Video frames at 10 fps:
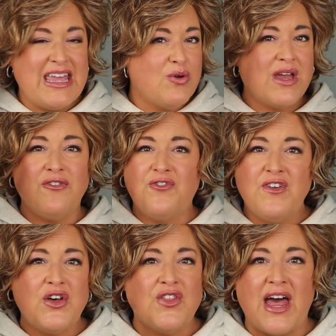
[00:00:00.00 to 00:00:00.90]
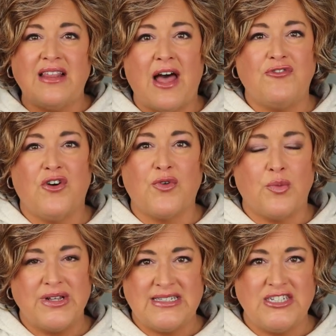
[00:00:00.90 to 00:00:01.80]
you can feel that leftover
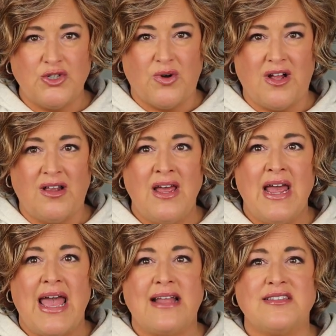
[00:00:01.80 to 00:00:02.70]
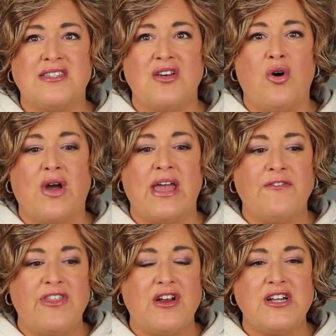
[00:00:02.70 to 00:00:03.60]
residual. And so
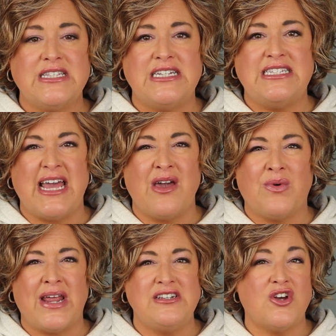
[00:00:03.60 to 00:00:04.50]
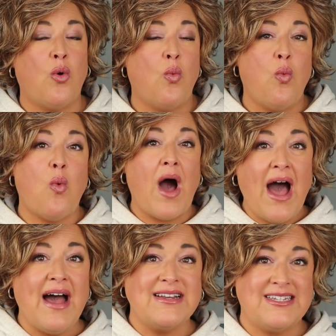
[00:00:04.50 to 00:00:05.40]
if there is a day when I don't
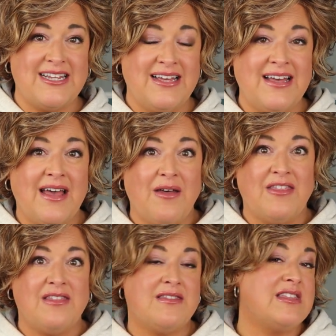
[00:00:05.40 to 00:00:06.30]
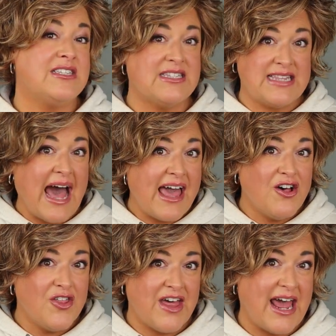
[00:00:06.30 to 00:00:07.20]
want the
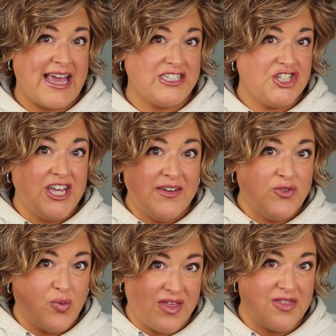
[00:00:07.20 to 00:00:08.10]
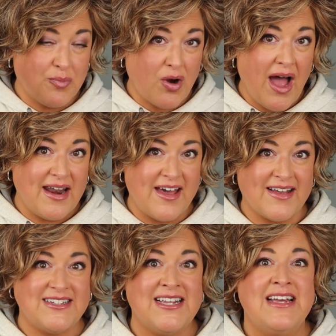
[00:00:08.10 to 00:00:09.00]
style that I achieved with the
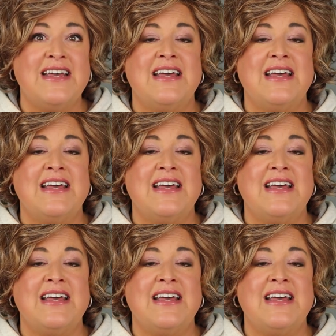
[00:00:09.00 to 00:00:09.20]
product,